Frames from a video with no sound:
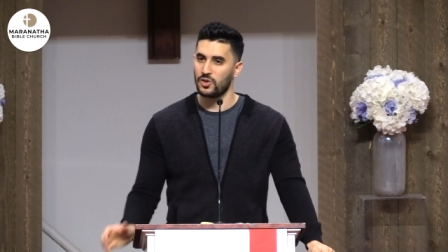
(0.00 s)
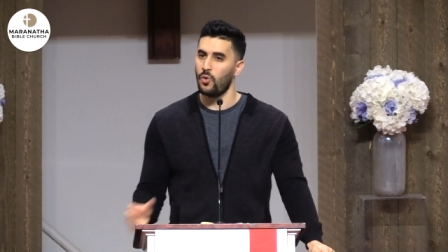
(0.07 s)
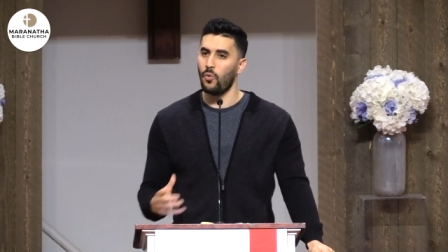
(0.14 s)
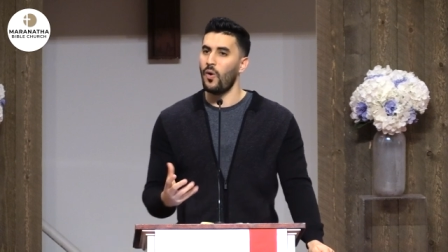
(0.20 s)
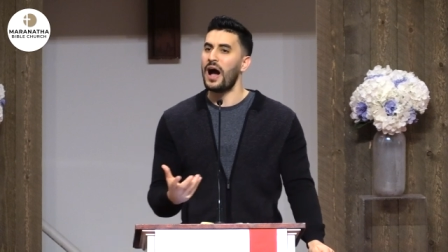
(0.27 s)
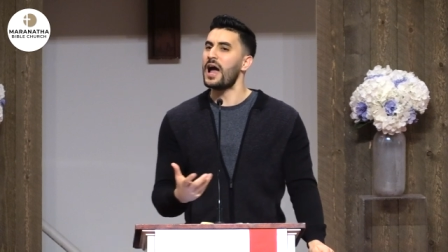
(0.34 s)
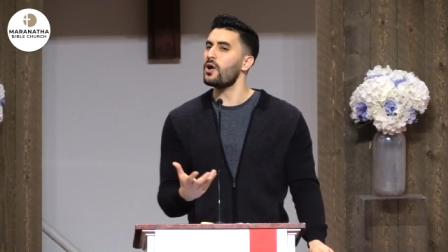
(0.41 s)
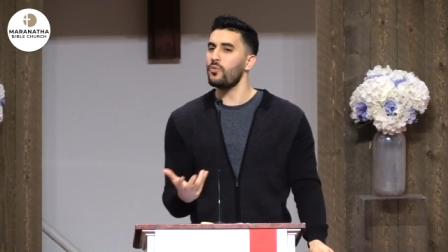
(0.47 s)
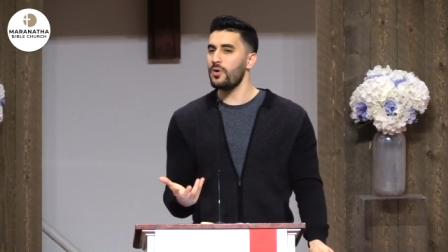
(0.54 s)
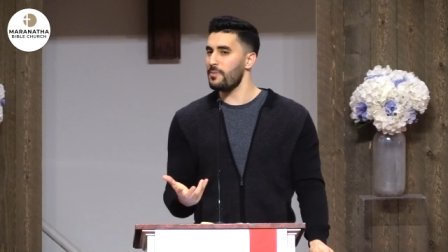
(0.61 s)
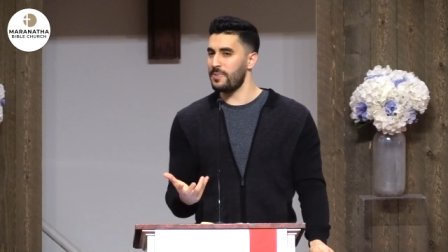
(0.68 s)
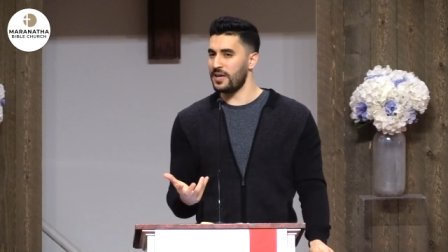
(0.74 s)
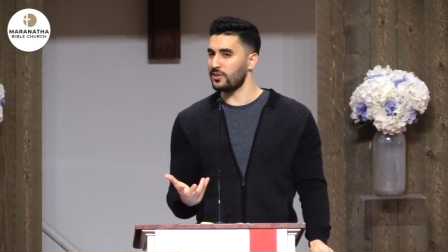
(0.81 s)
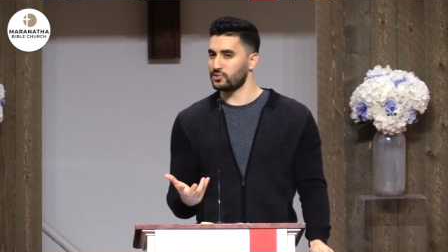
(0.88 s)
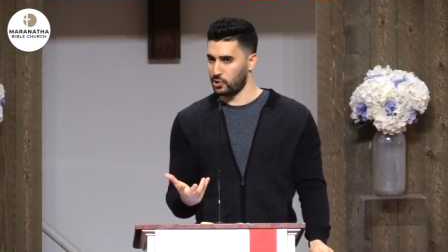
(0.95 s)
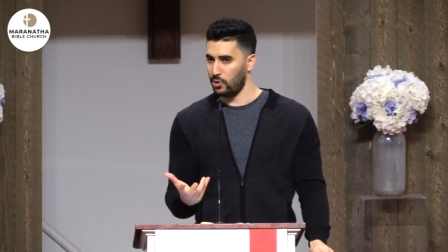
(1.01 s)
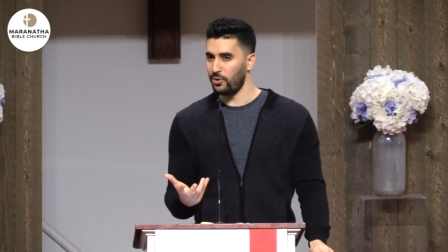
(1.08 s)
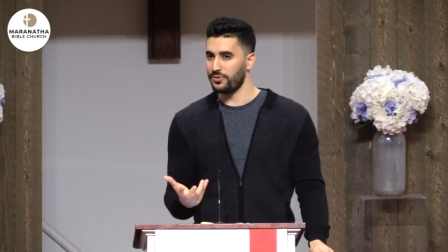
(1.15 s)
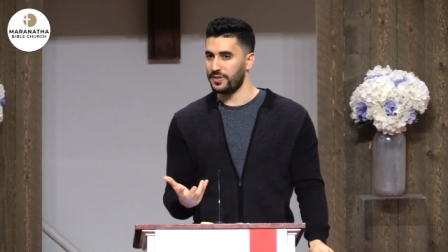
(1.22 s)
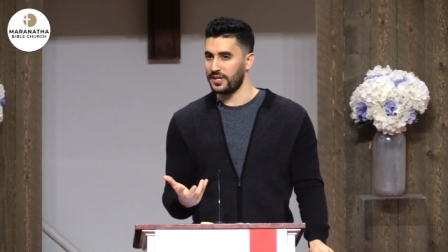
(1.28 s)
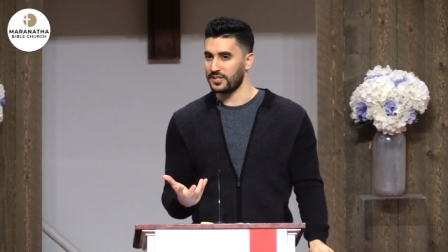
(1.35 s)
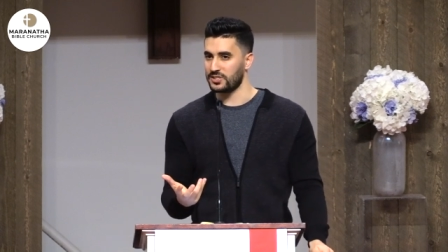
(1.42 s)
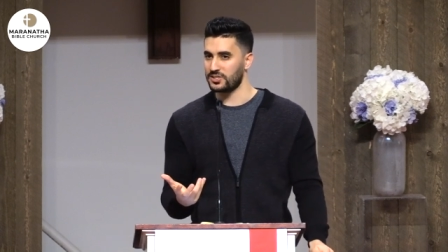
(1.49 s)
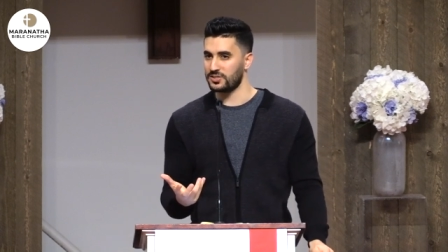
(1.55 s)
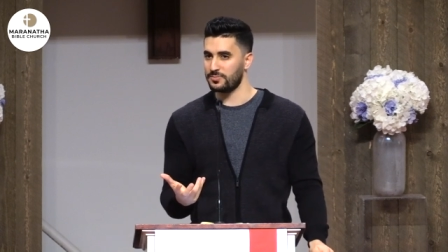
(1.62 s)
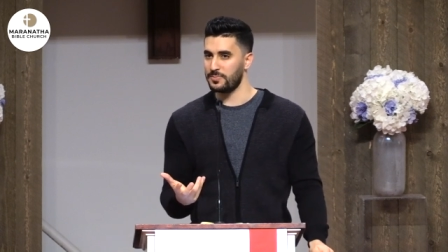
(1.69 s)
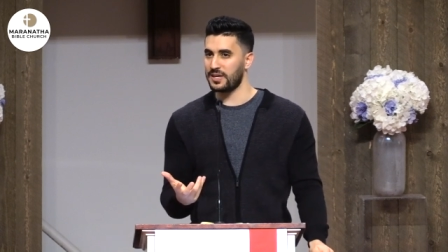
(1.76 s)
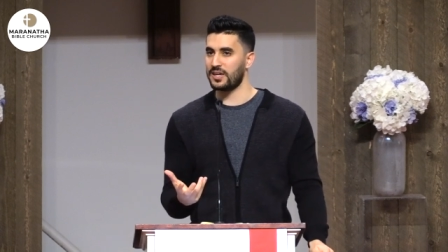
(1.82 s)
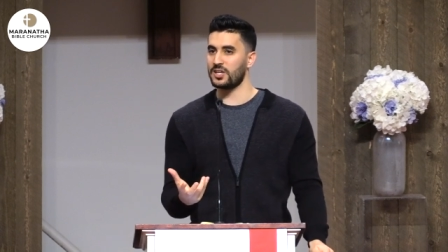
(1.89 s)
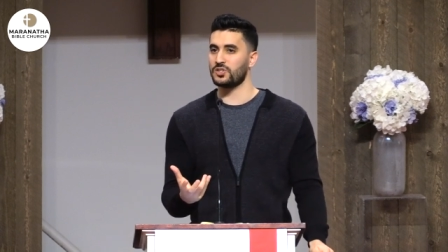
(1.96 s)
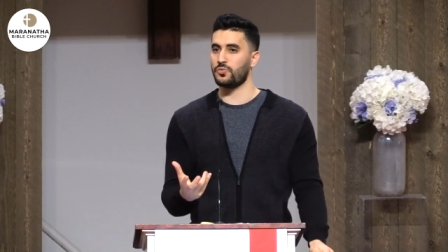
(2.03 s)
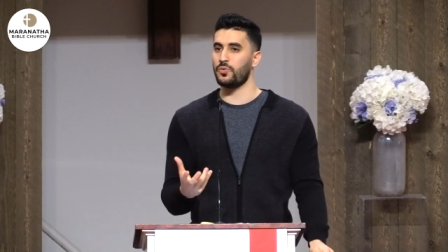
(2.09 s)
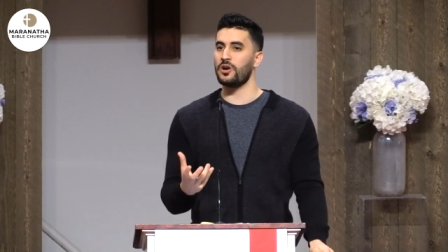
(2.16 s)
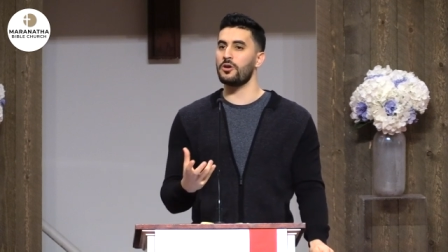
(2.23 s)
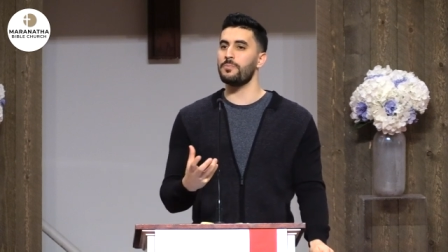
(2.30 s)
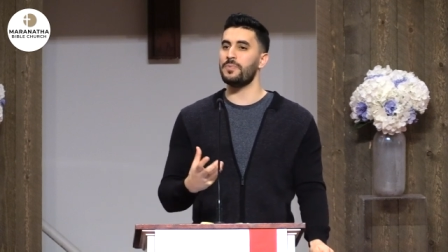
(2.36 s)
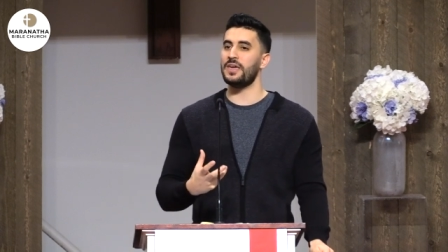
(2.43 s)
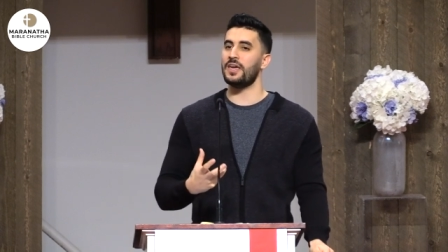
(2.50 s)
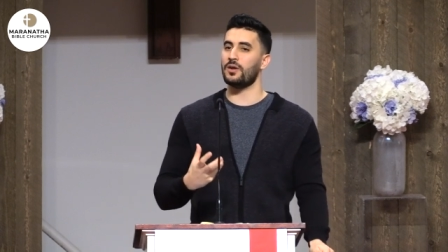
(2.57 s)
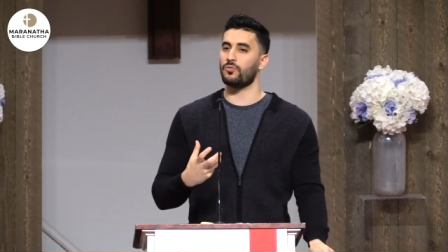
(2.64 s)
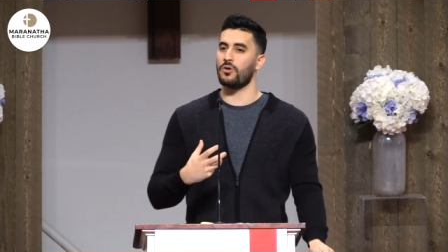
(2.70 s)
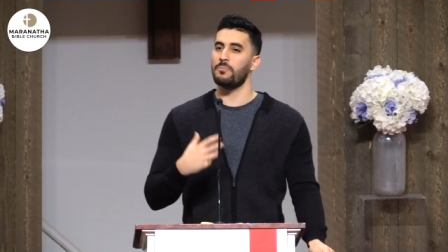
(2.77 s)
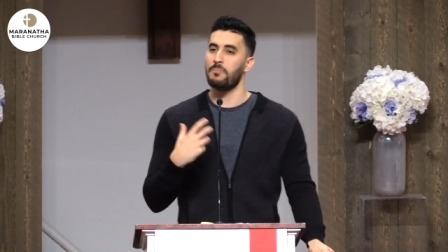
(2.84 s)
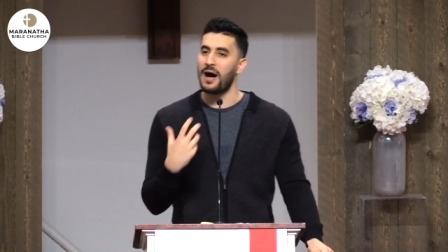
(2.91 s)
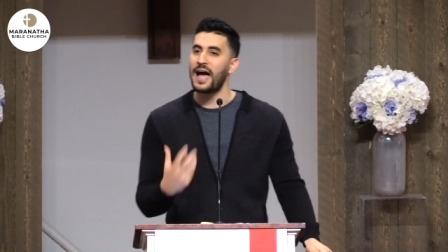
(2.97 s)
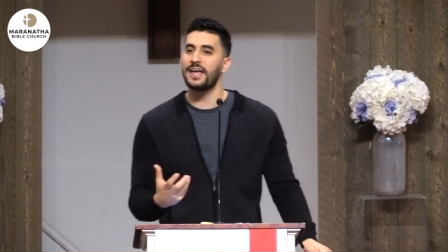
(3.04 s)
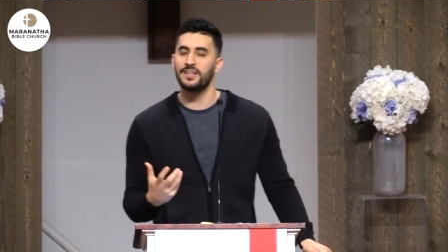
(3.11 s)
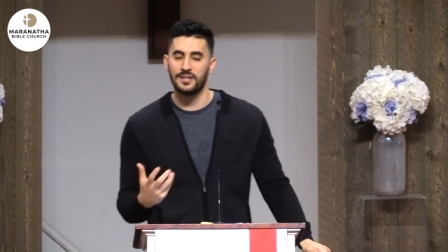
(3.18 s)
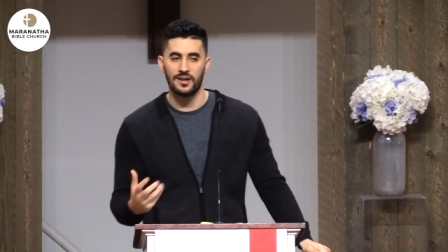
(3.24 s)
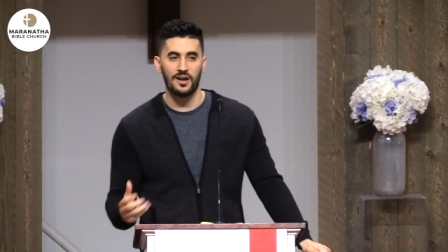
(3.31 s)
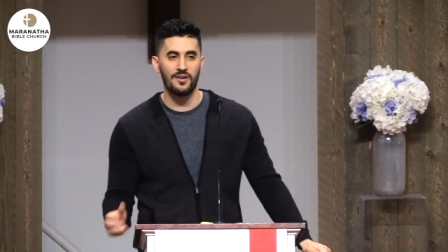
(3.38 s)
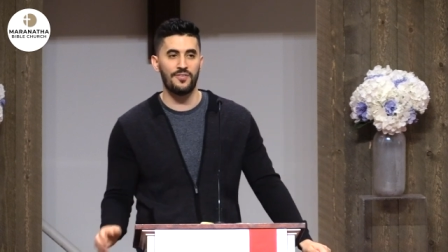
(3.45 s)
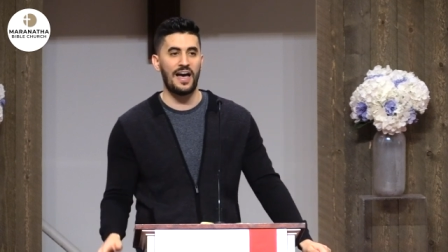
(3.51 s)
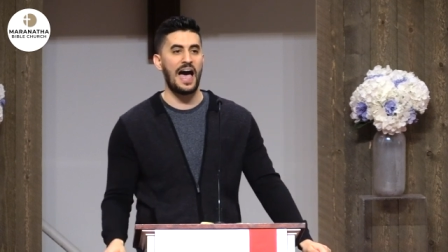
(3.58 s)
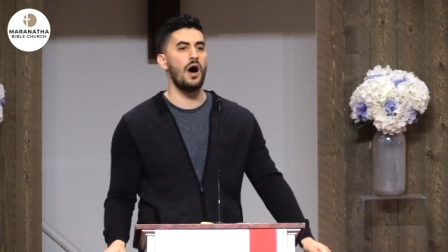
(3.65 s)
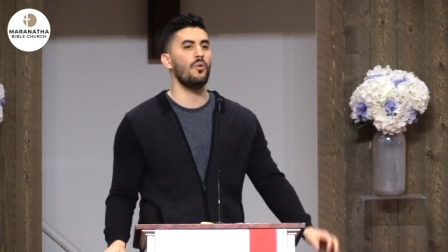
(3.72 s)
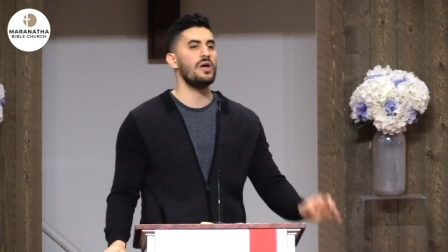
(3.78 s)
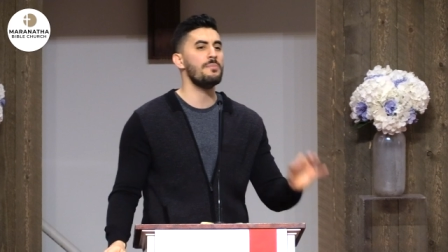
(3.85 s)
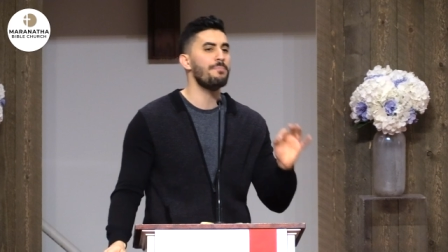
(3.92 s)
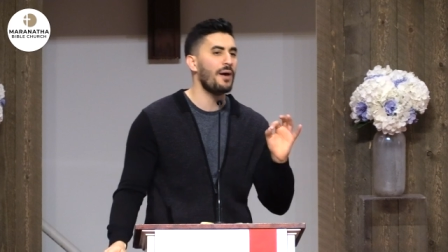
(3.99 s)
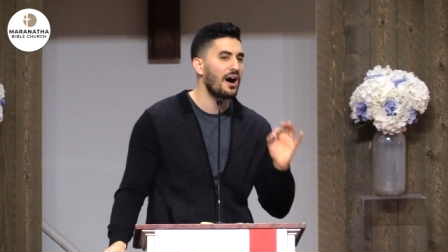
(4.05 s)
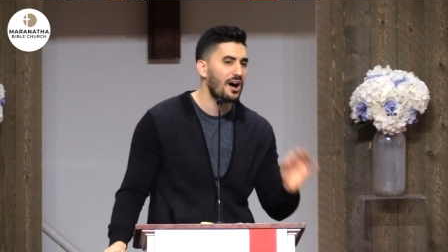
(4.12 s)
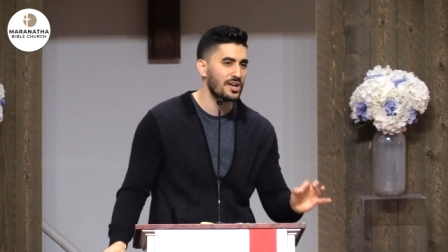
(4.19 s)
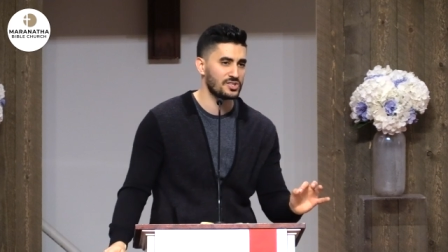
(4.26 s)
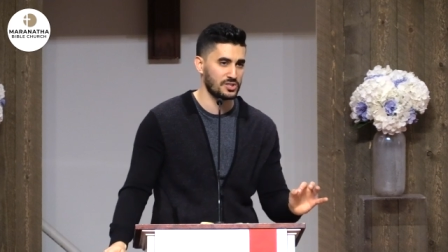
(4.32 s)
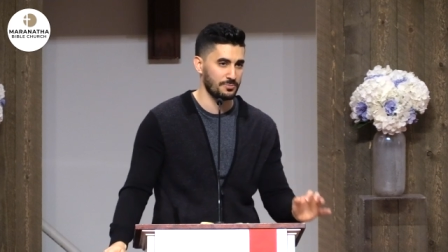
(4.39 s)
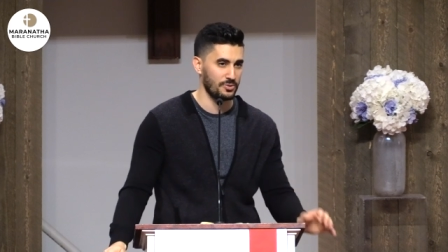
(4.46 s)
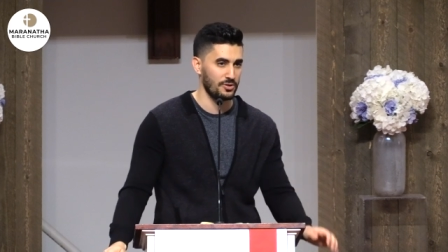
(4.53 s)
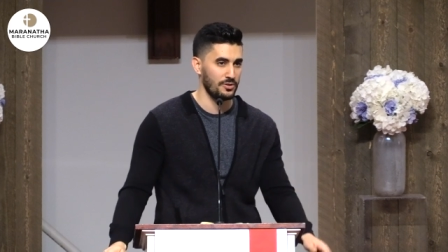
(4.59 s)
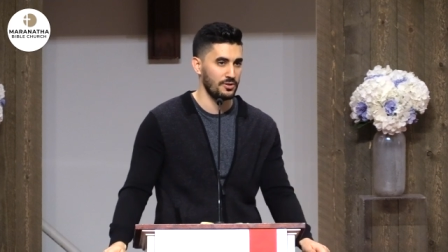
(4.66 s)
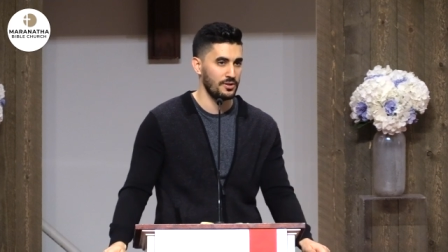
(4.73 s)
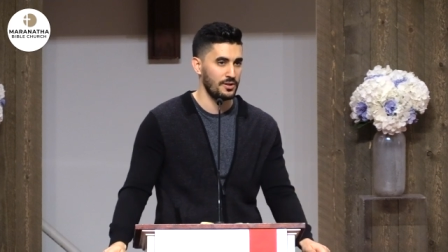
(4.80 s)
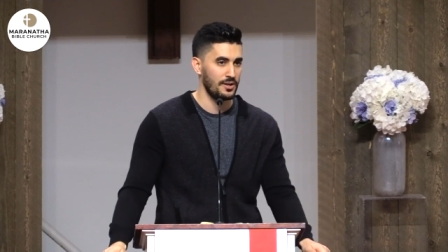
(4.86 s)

Why are we being told this? Because we're being reminded of how impossible,